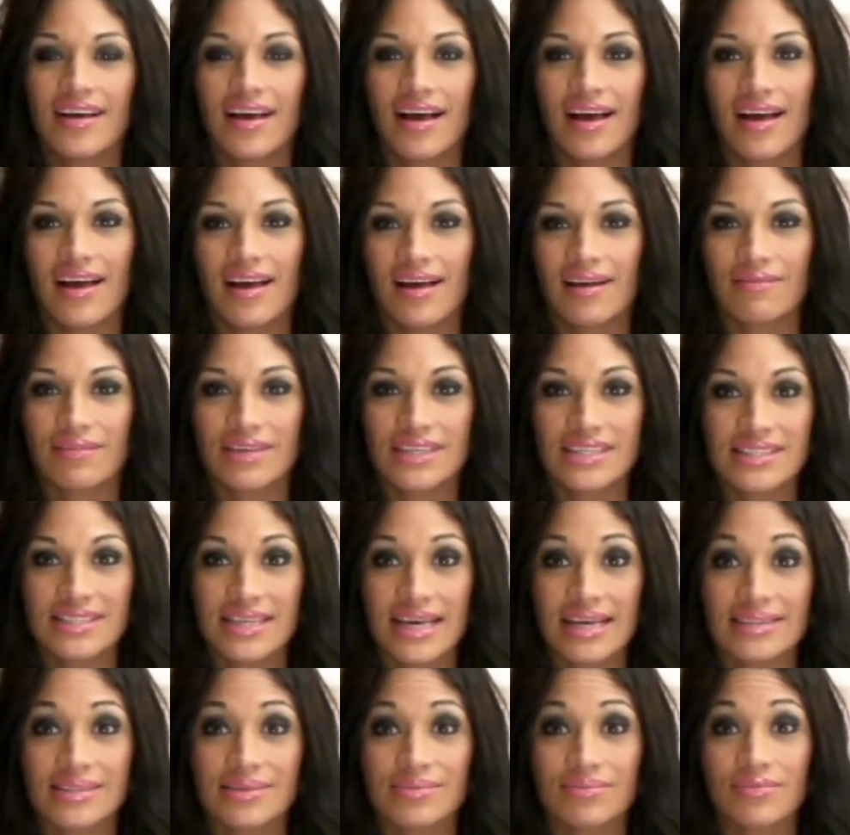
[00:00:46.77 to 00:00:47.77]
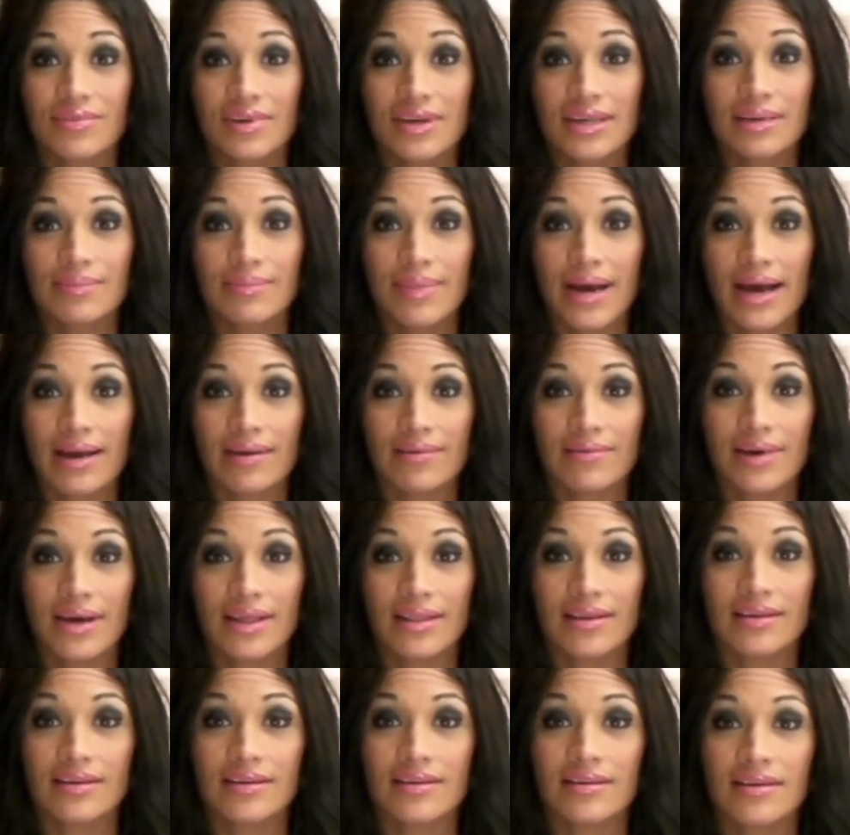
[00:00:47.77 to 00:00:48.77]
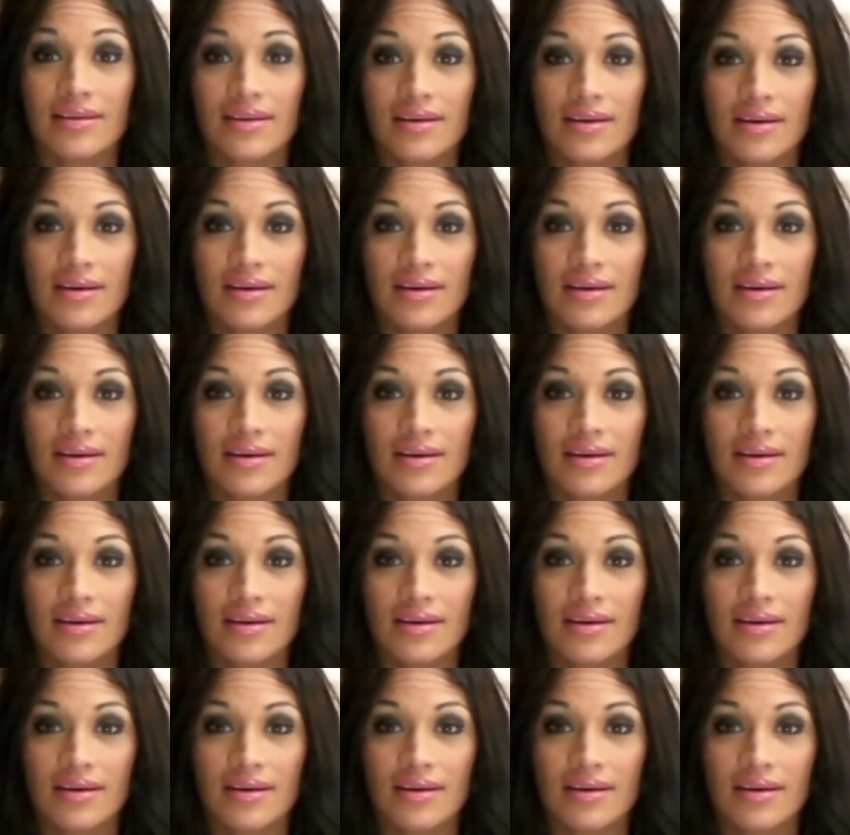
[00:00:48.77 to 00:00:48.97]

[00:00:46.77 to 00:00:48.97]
And we just had some really bad weather